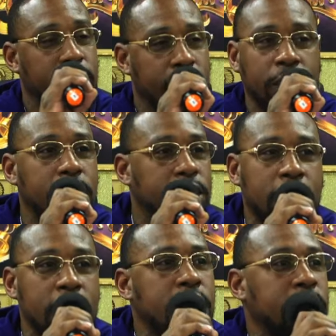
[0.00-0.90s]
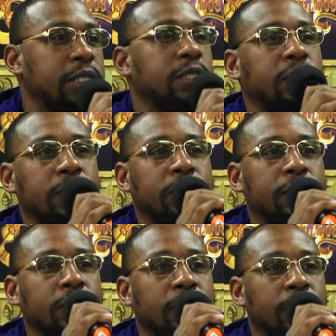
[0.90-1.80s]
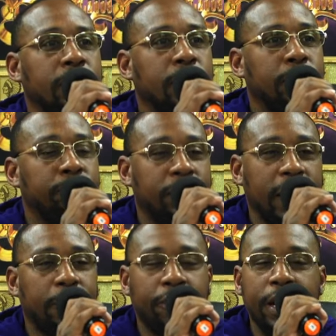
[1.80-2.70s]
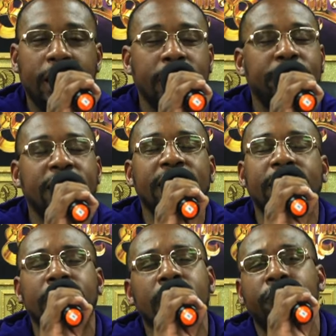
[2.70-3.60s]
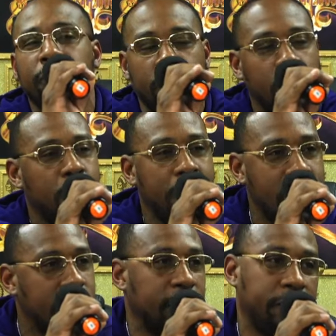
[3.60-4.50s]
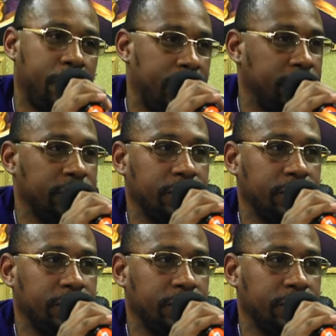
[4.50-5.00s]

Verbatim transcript: It gets good. But that bread can be deceiving when your mind ain't right.